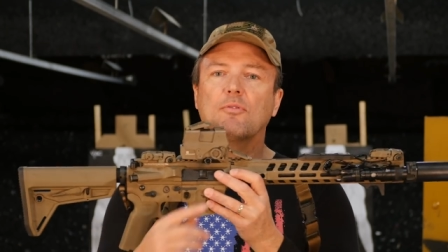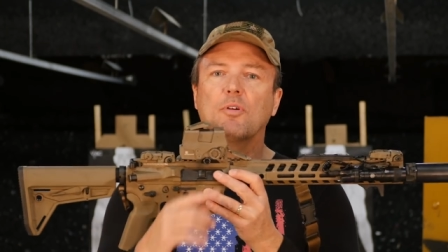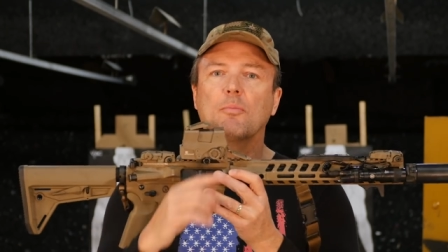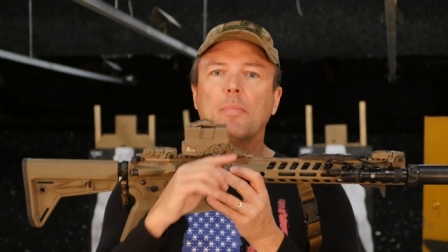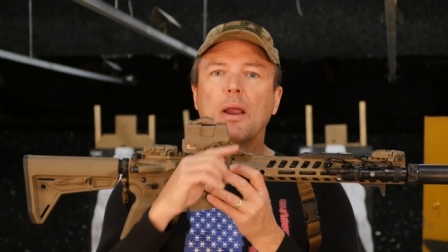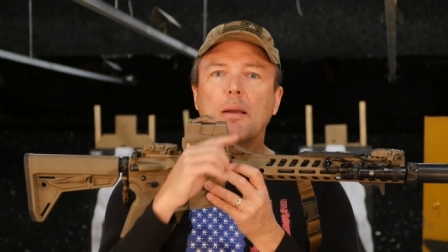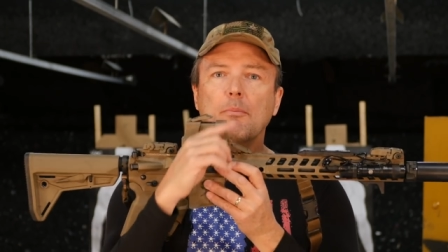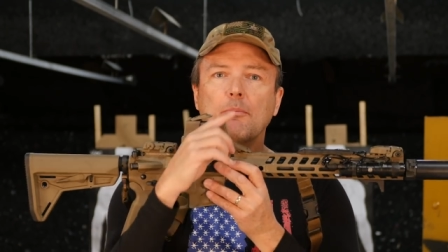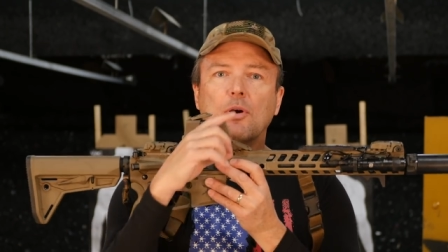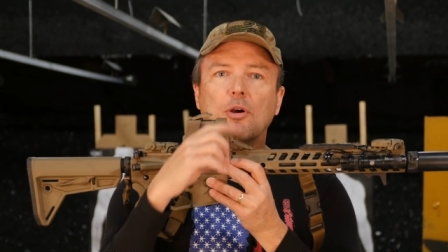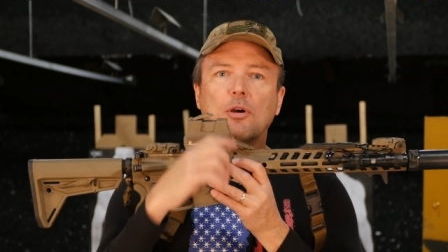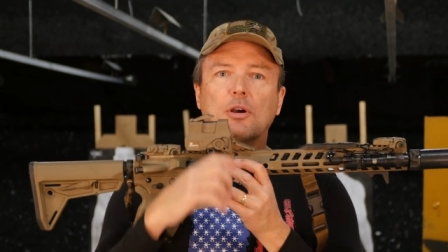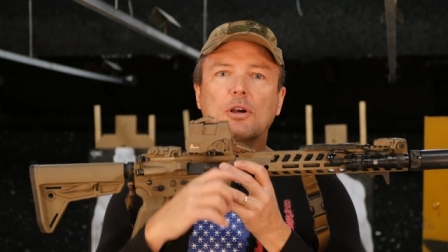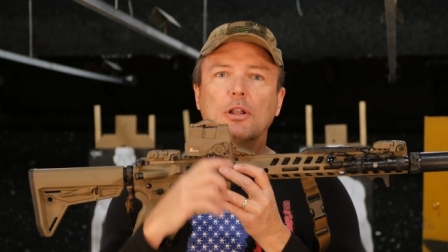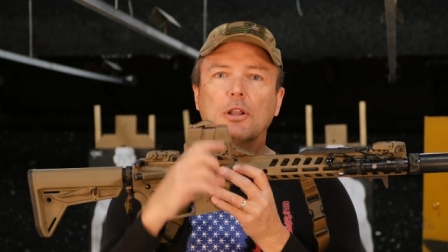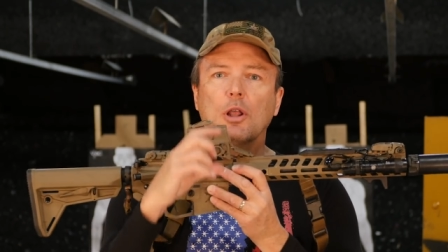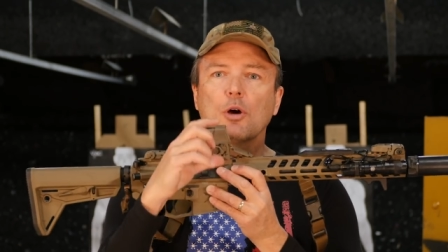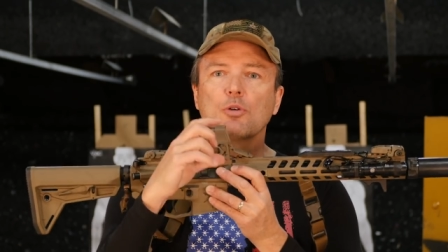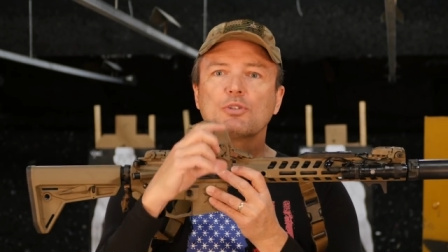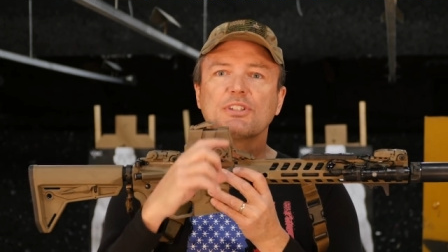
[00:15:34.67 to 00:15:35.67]
Remember,
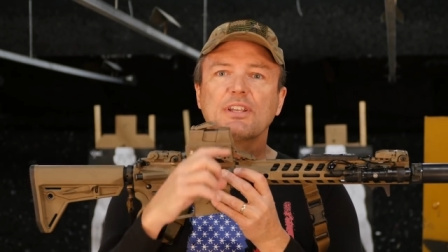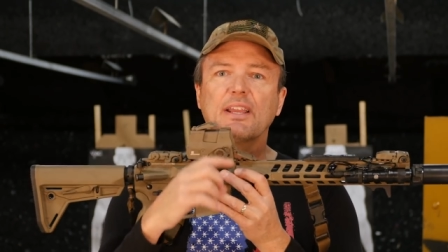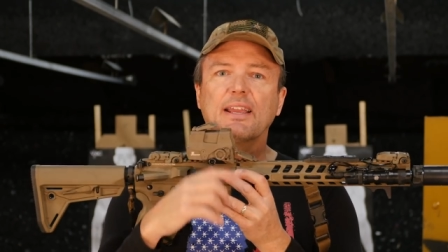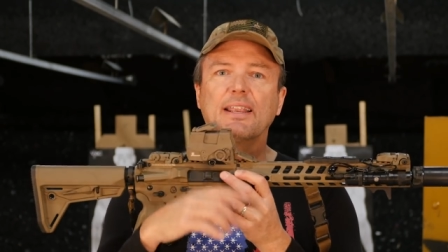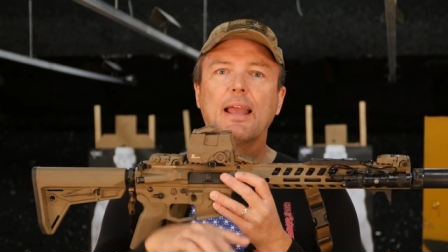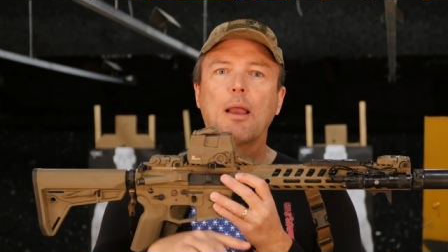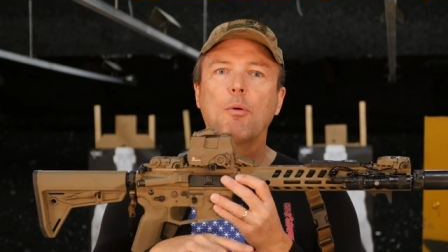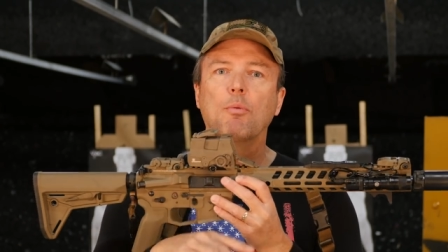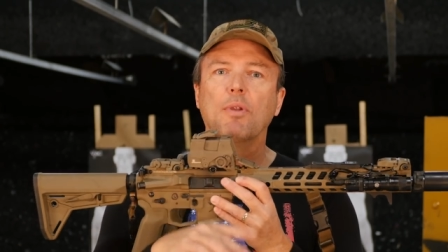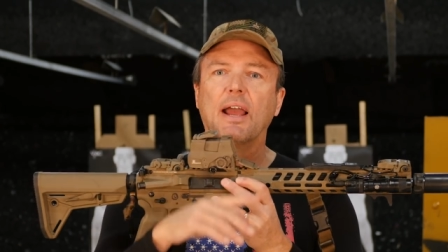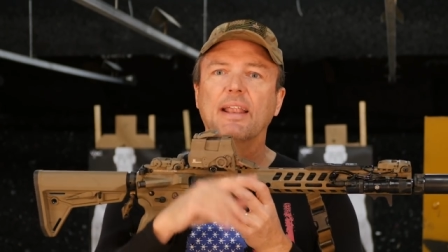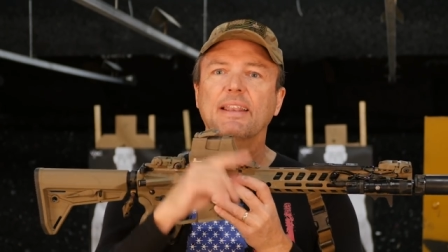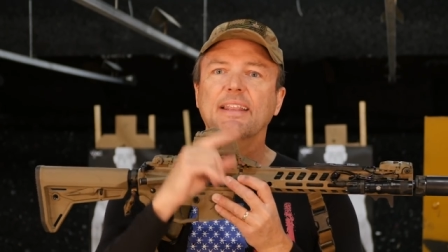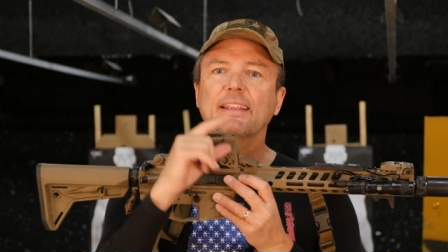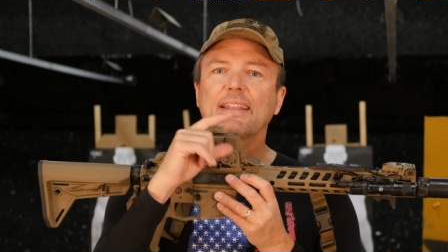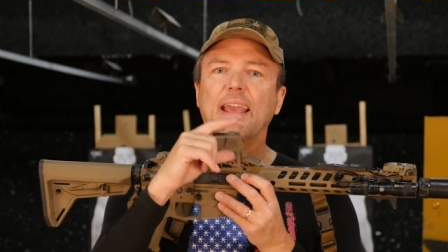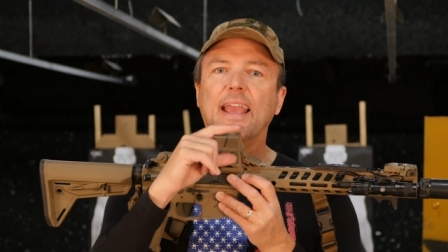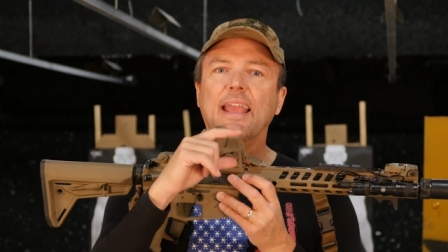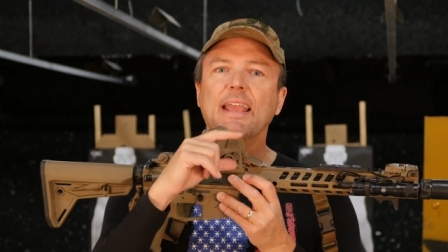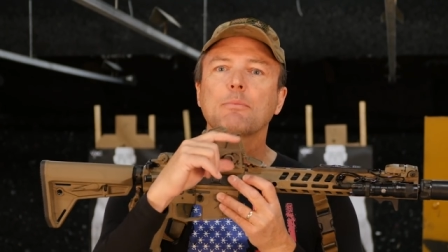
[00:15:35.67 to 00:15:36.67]
close in, I, I
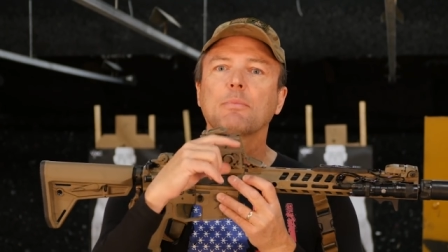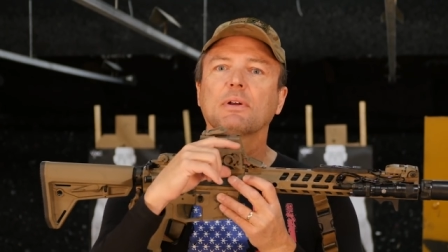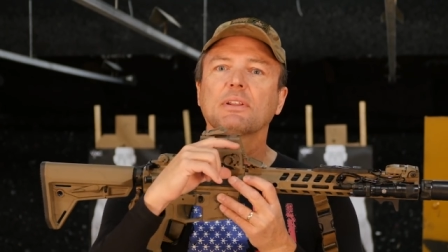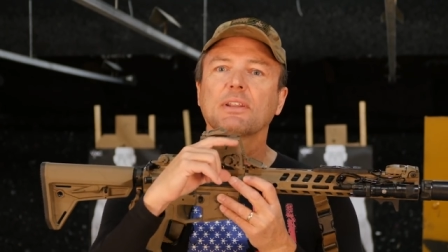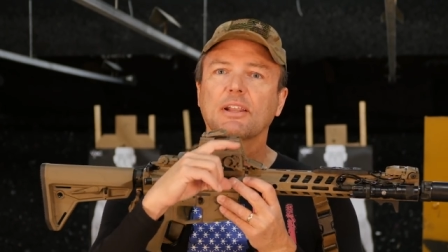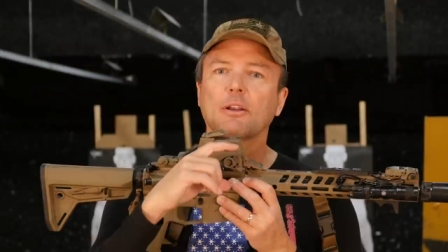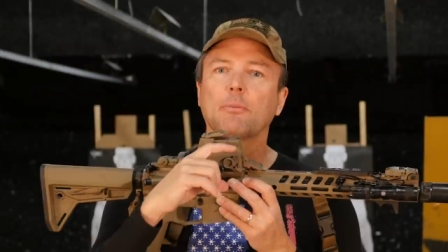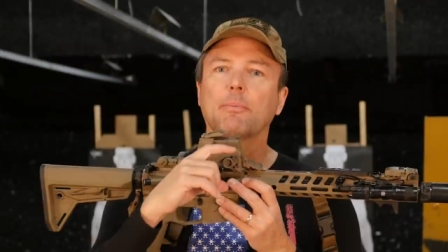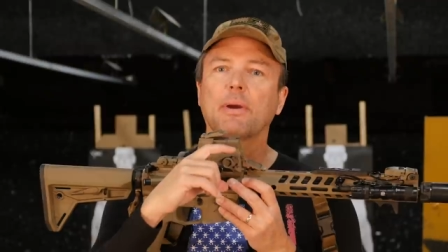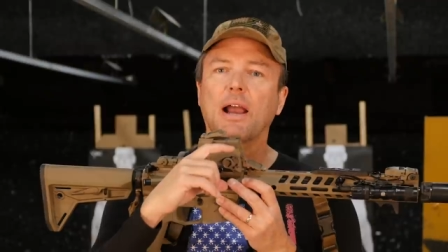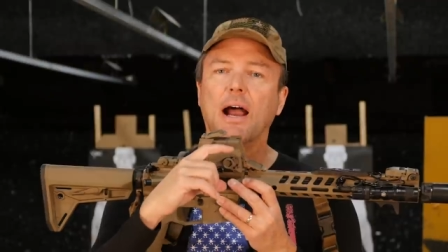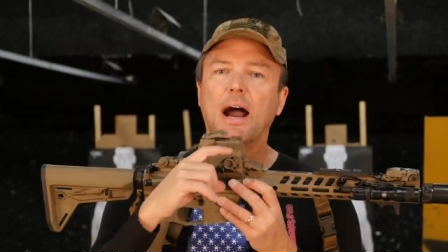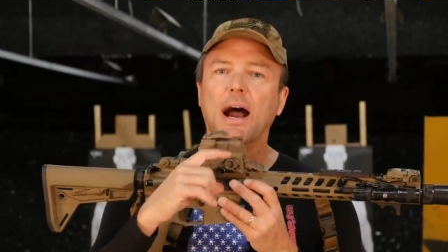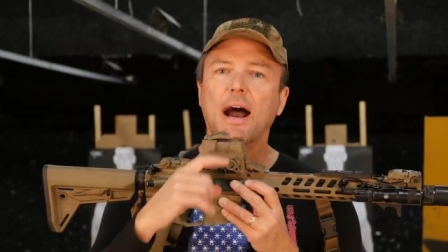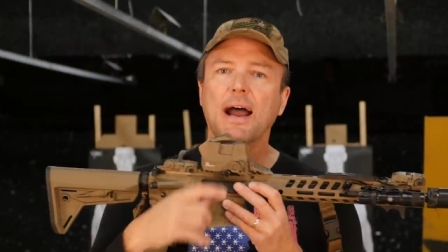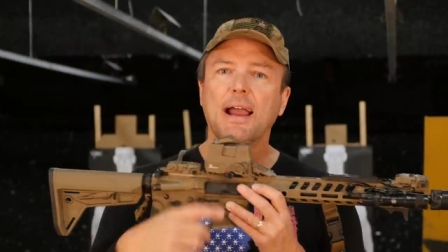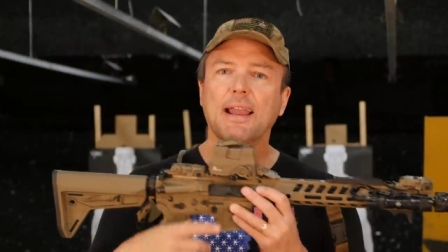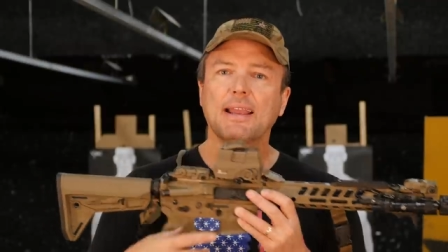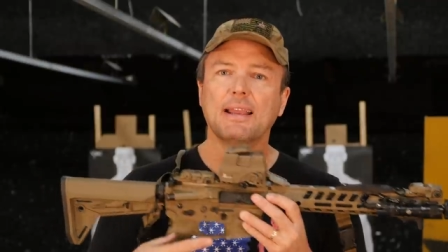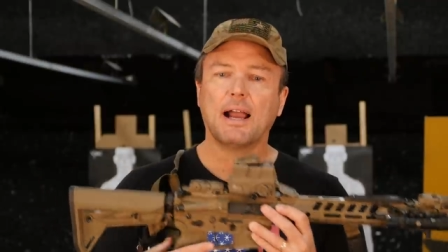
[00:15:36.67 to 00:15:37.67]
need to aim a little bit
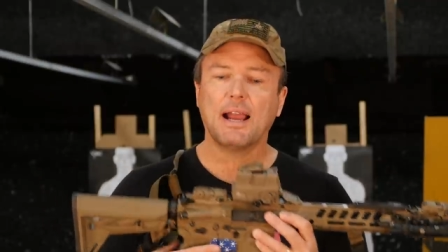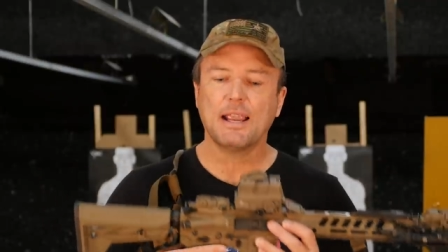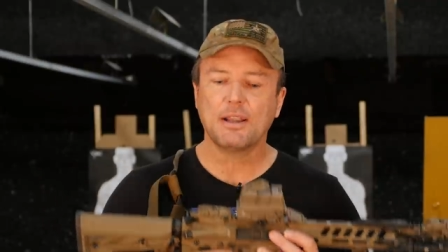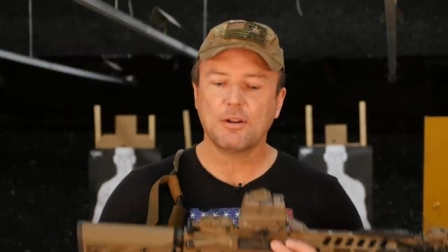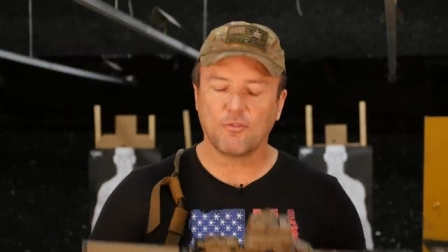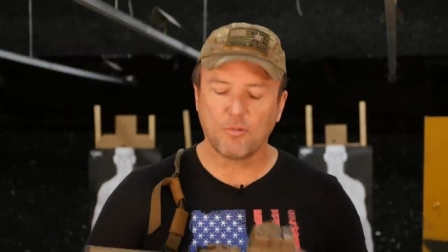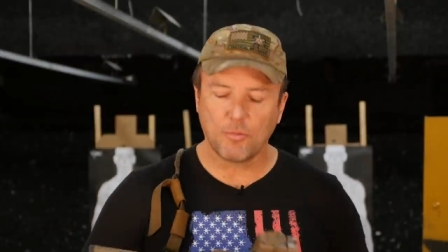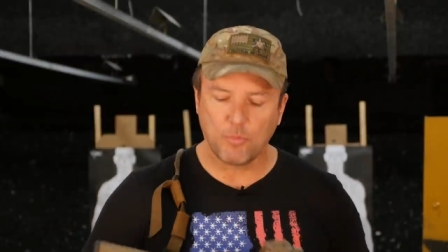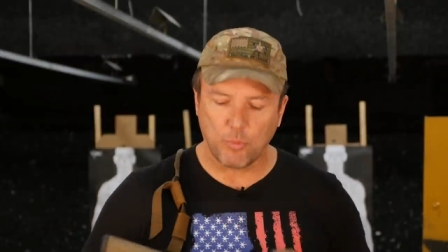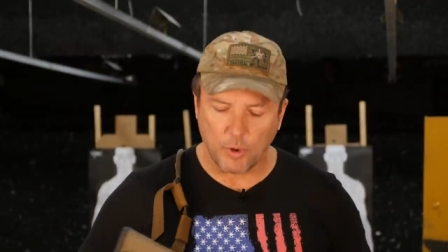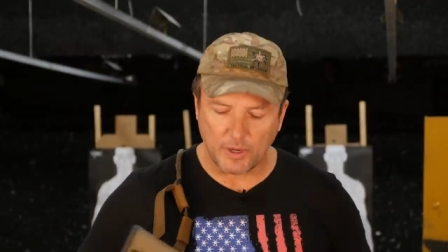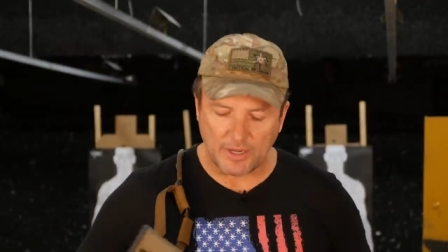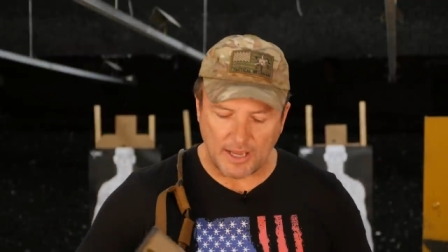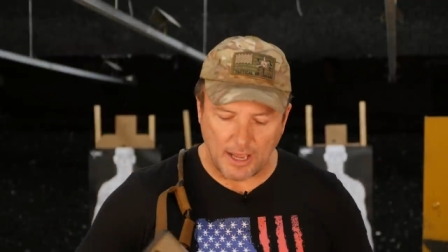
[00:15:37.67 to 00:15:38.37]
high, height over bore.